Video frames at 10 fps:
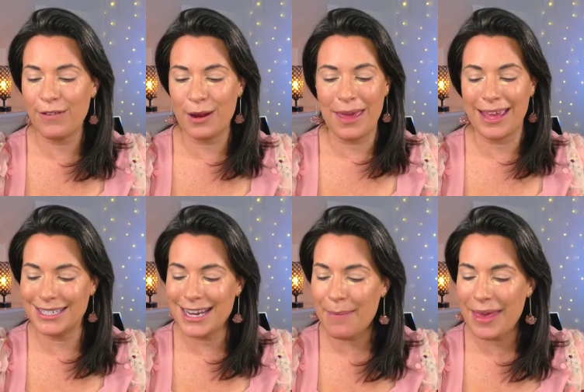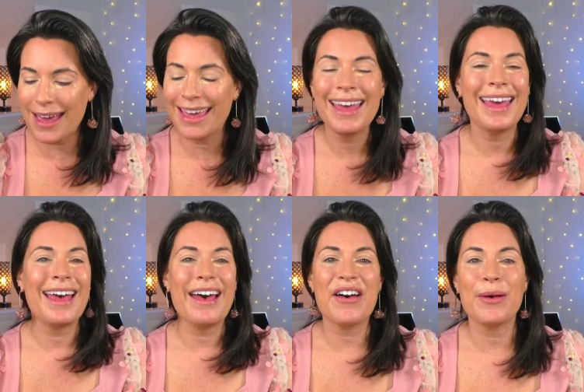and a pandemic,
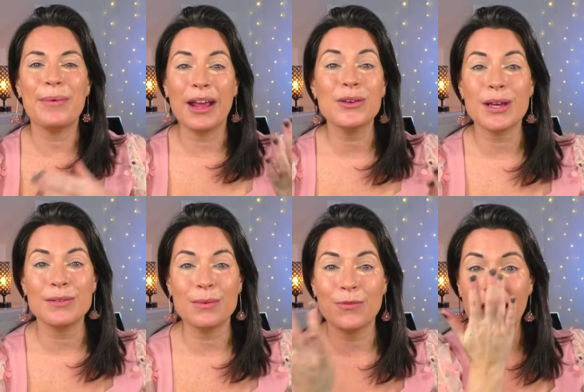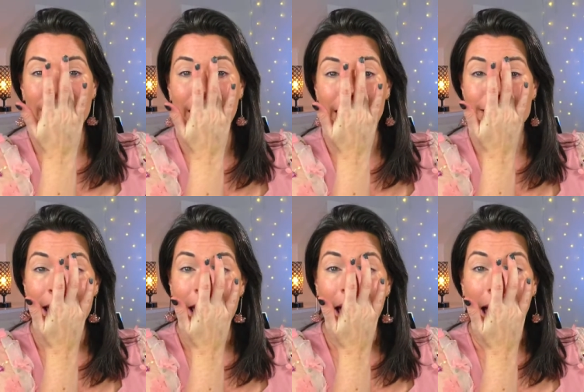and I also have some fine lines.
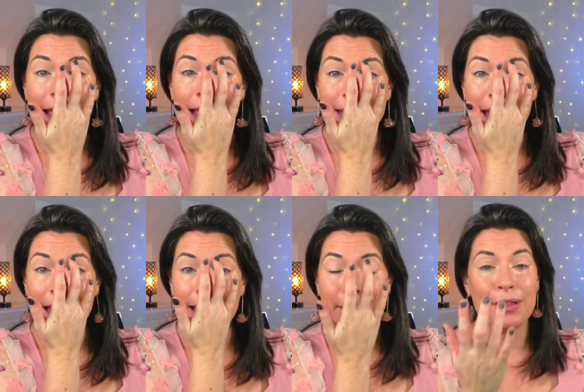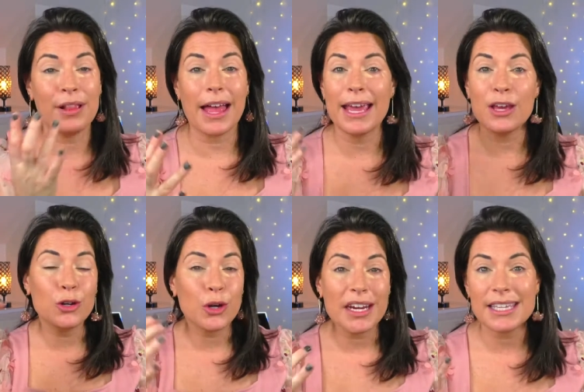I cannot apply
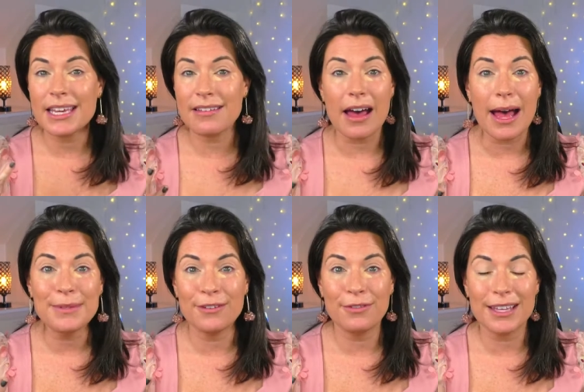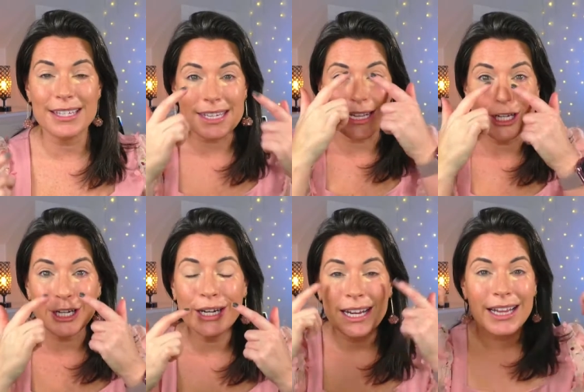crazy gobs of
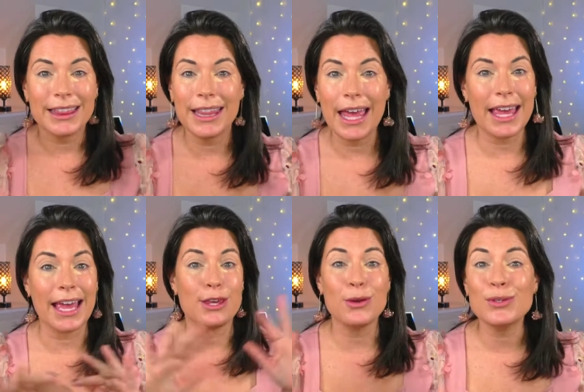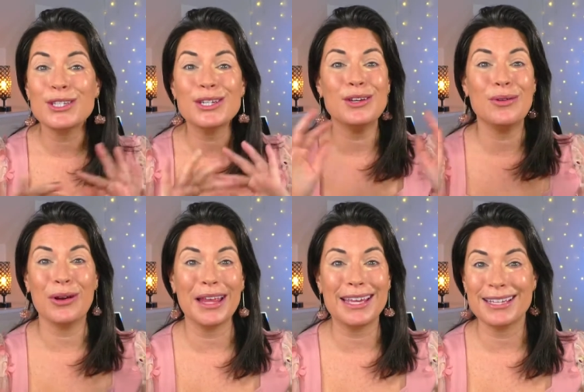concealer like I used to, or
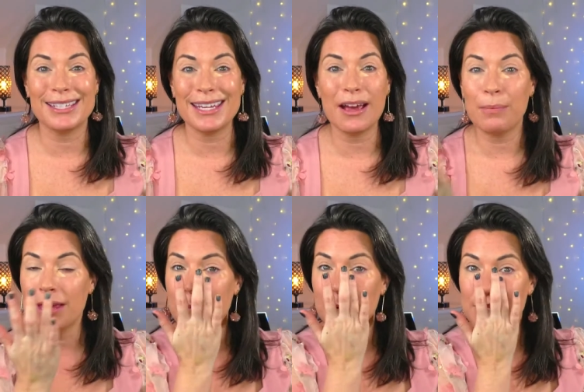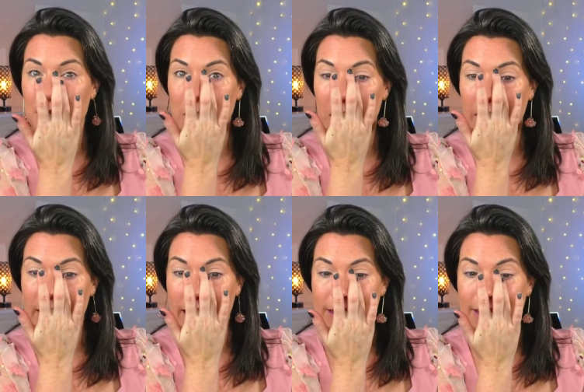like you see young people do
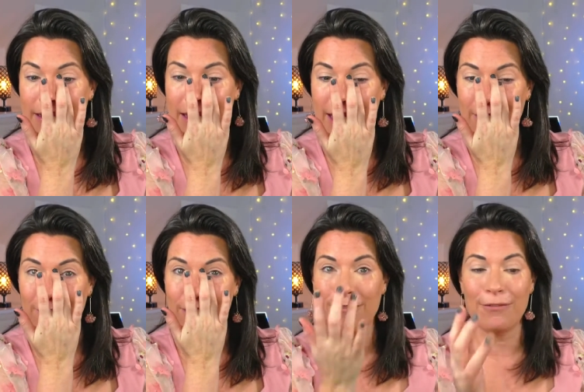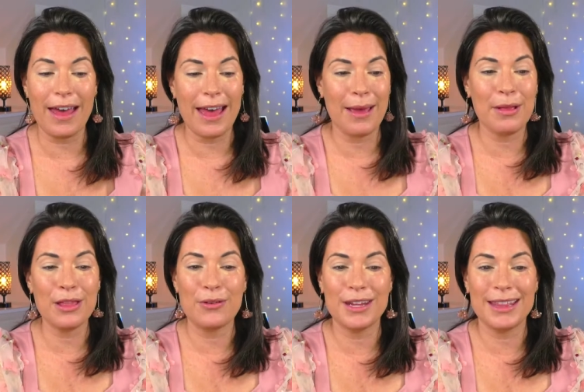online. If I'm
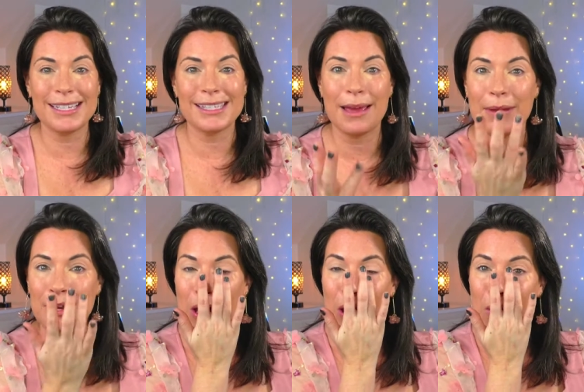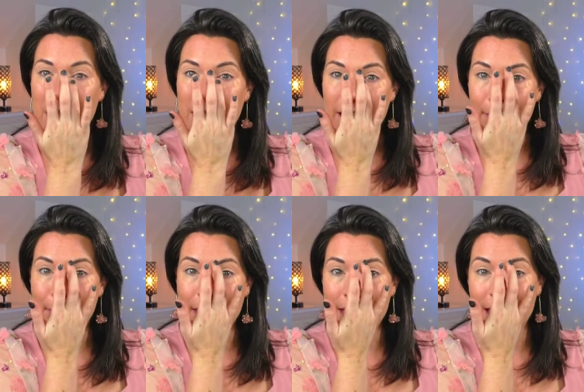alone in this, let me know.
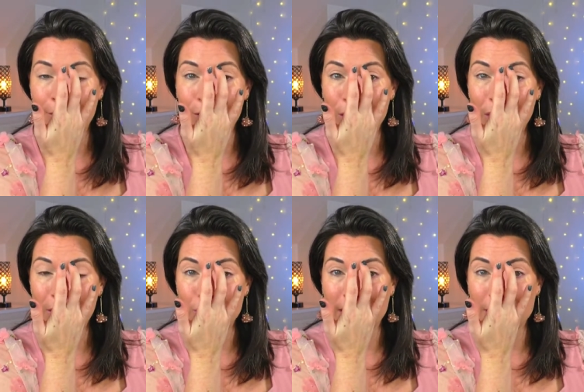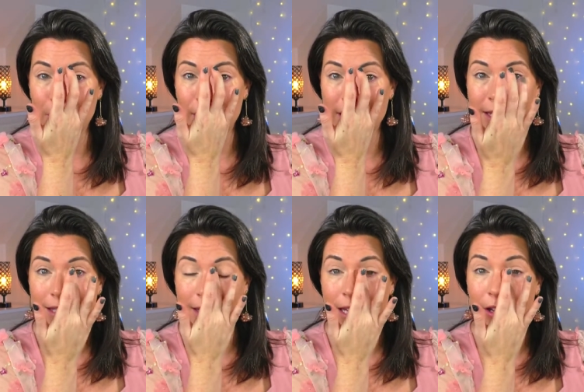But if you have tried to put on
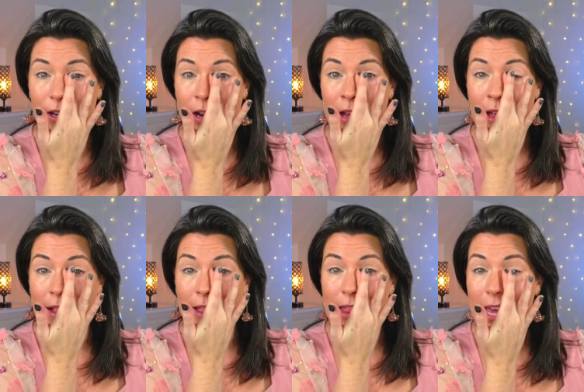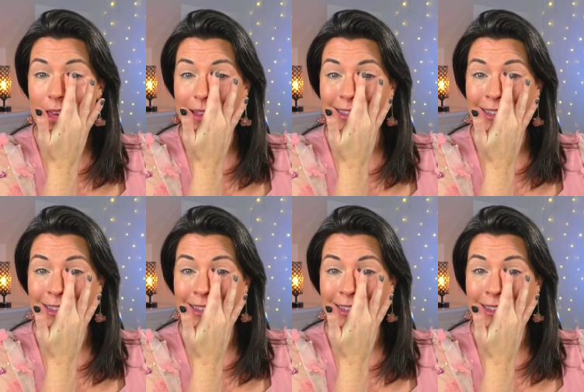concealer like